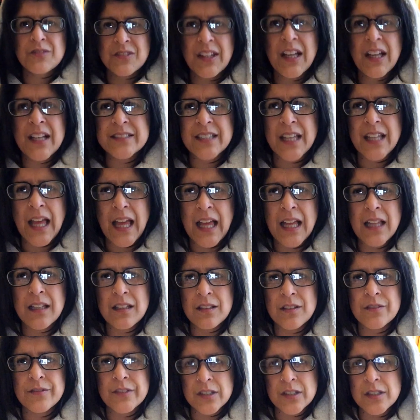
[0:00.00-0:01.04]
That's a
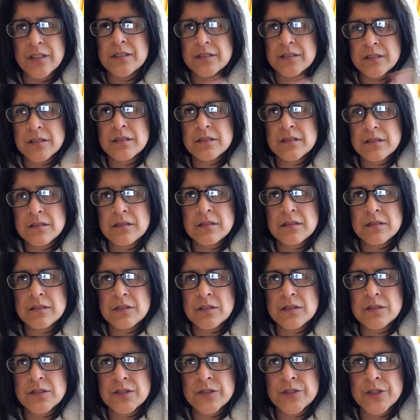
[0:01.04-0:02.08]
hell of a
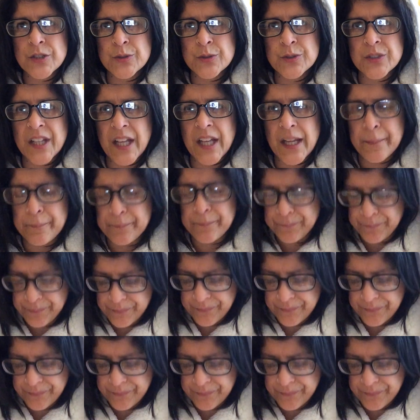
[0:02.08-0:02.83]
username.